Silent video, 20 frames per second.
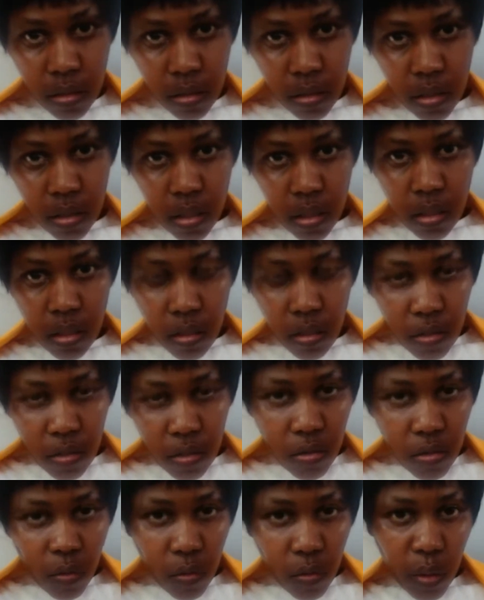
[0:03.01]
So I'm
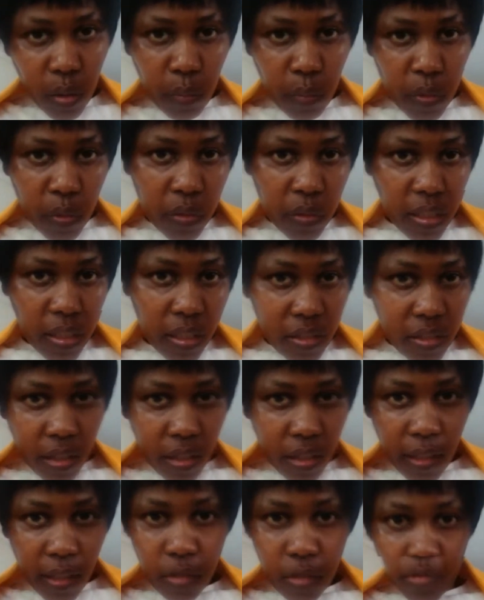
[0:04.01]
really trying to
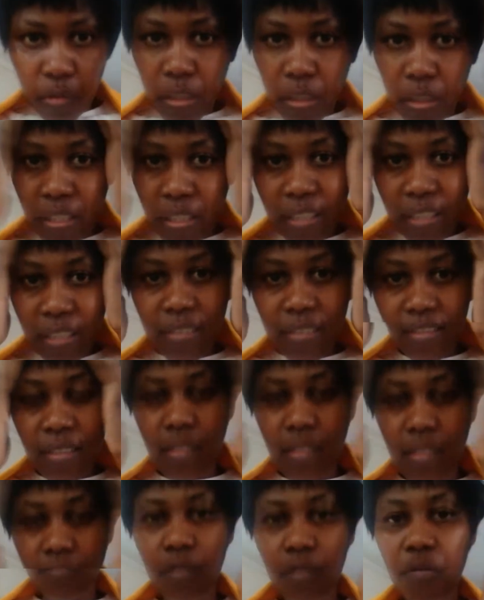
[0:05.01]
relax. It's a
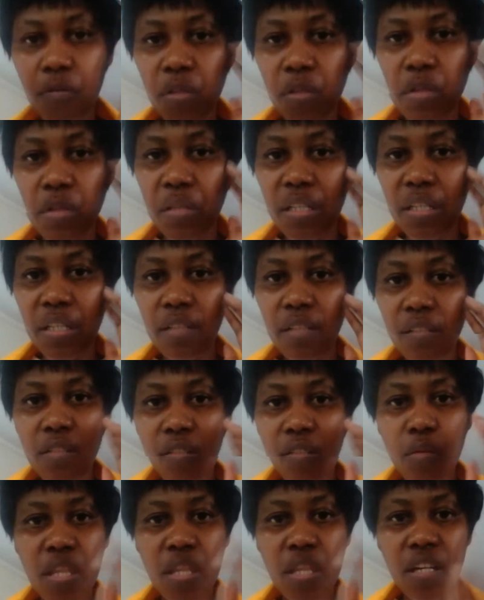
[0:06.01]
very nice weather
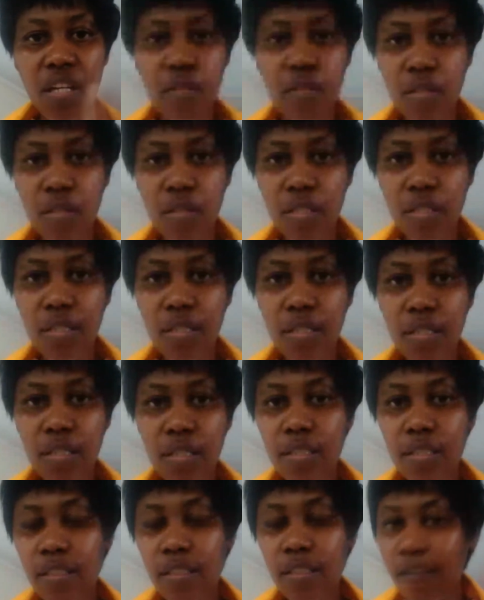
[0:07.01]
outside.
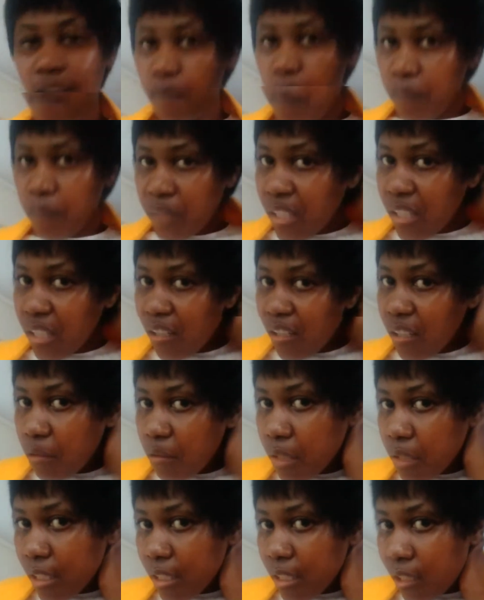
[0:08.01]
And I
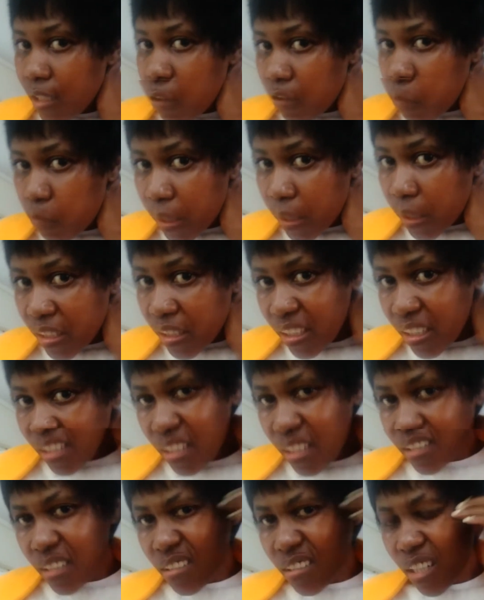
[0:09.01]
really love my hair.
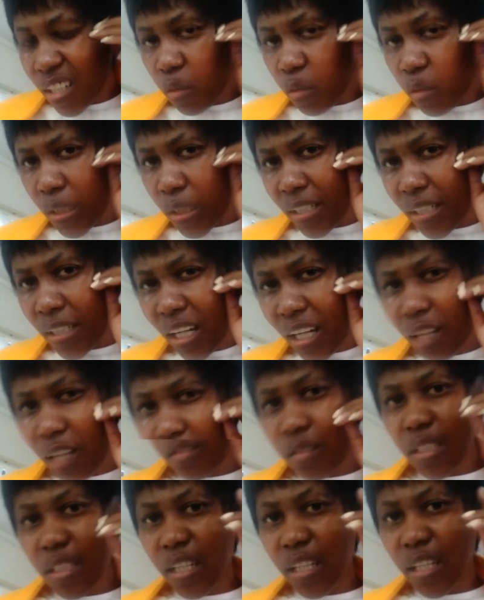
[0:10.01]
Yesterday I went out
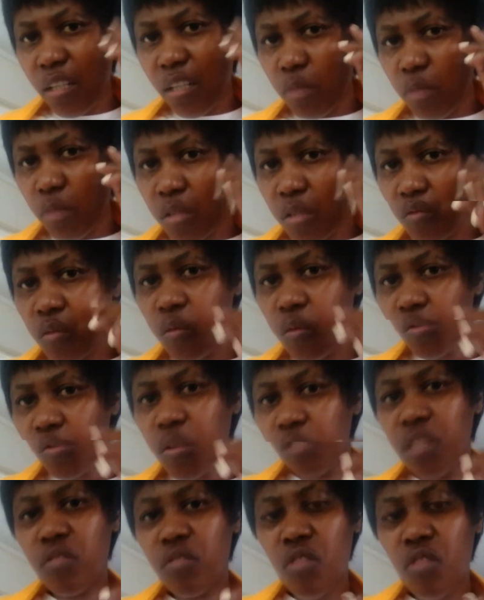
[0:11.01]
and I was walking
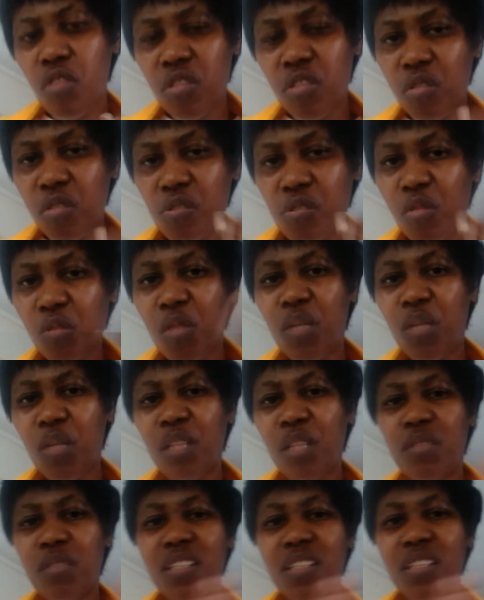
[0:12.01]
to the store, and while I was
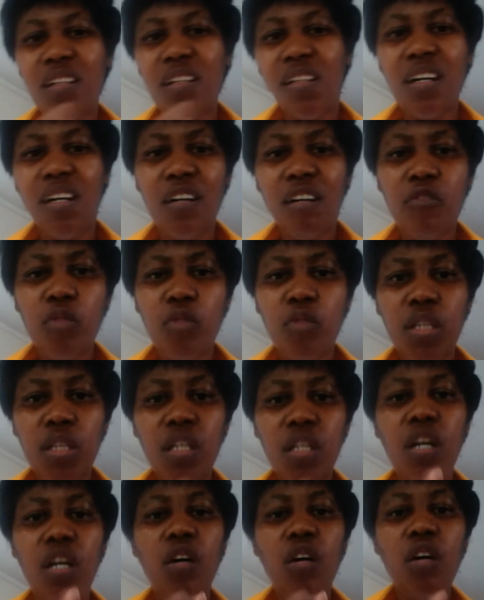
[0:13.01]
still halfway,
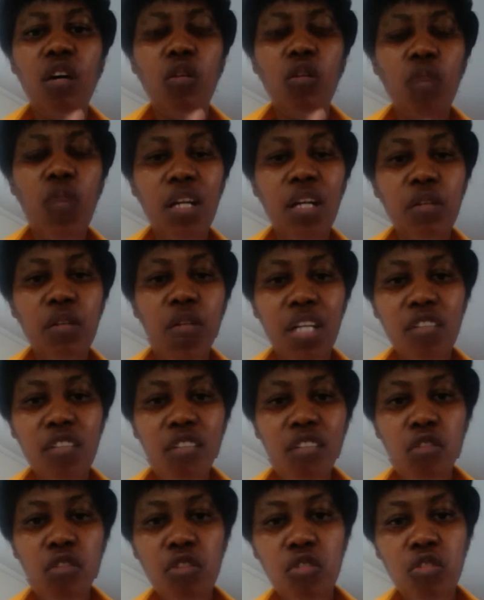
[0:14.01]
while I got to the
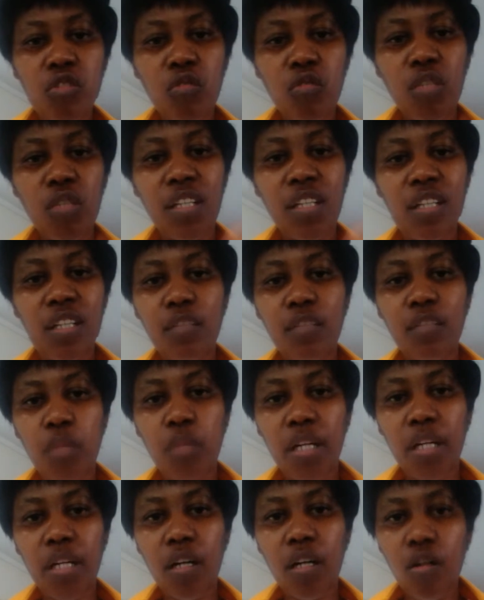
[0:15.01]
store and I got
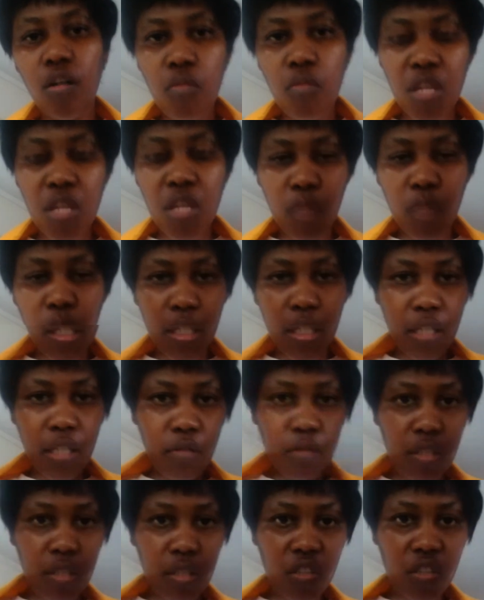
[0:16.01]
back home, then my hair
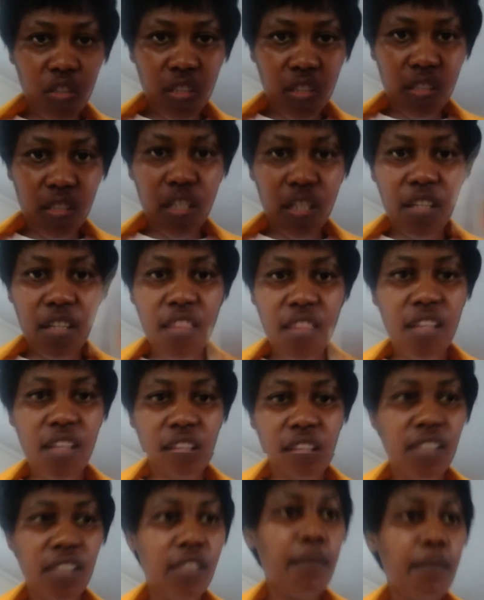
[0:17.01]
was just like
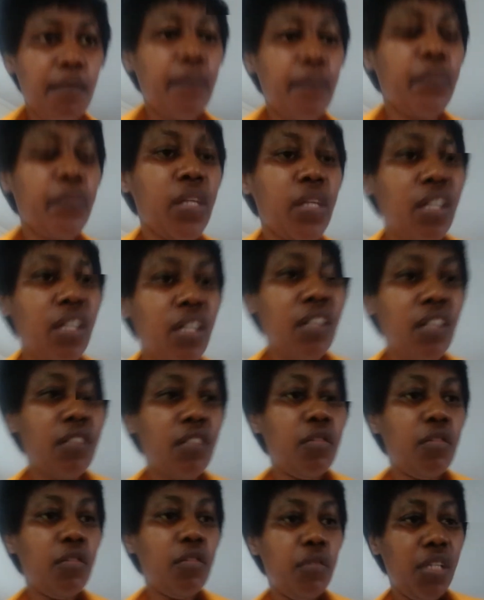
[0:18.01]
that. And it
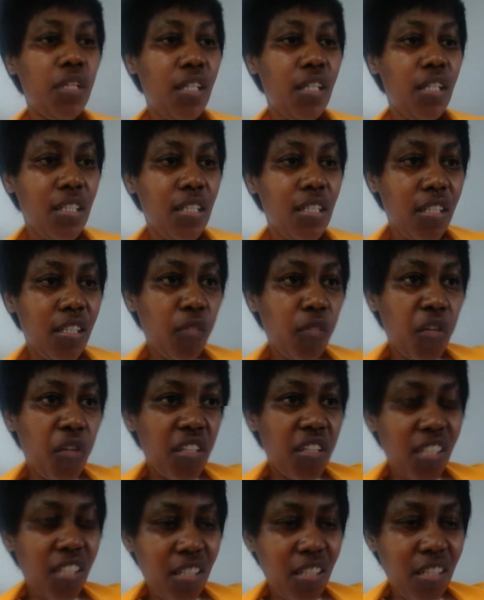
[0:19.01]
really is
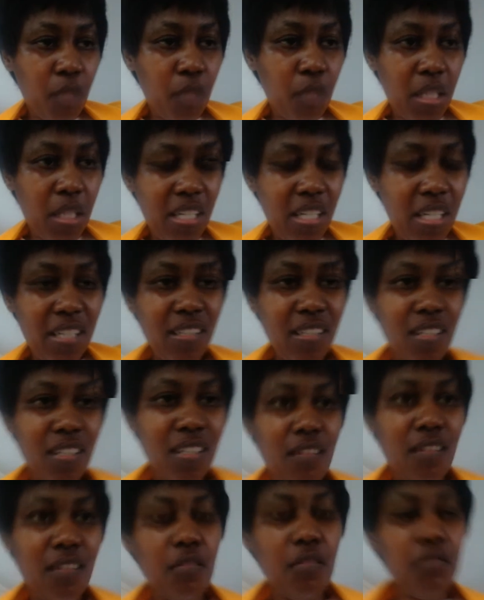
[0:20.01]
frizzing. My hair is
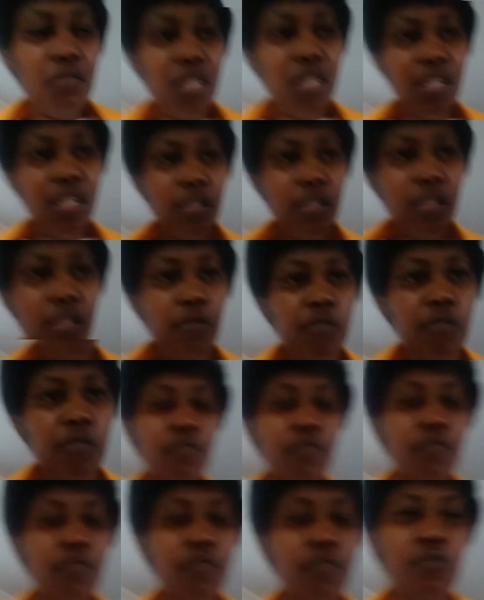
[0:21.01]
really frizzing
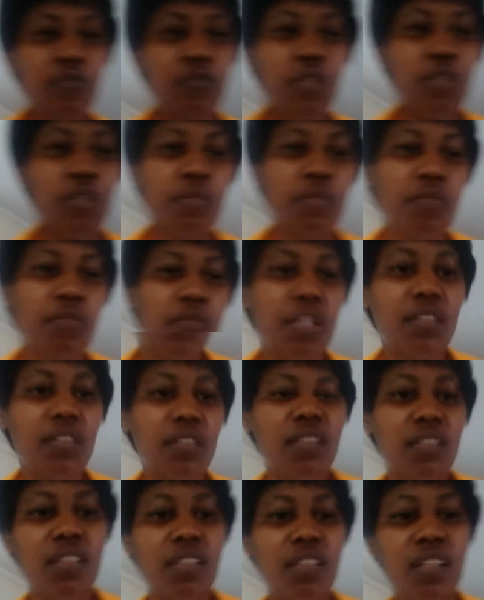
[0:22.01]
very
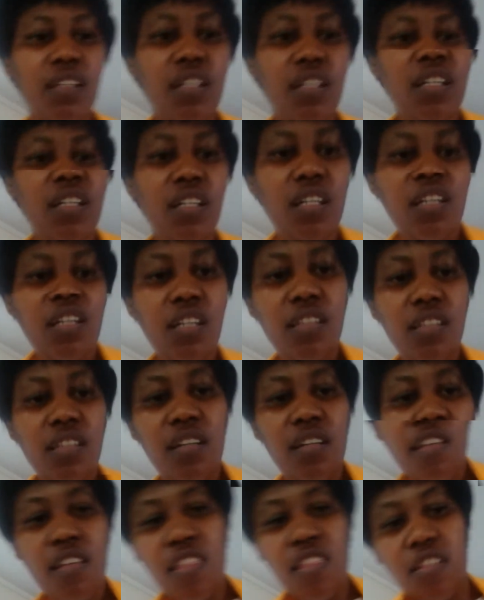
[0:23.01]
fast in
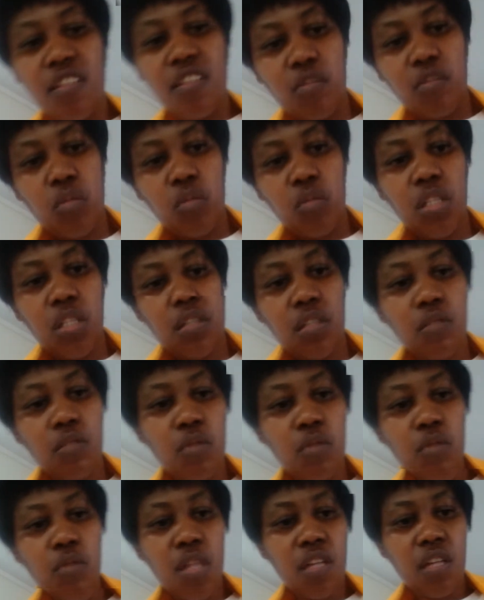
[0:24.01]
this winter
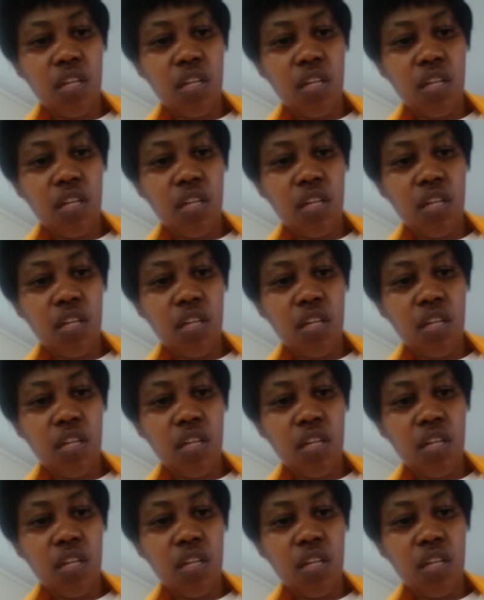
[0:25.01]
weather.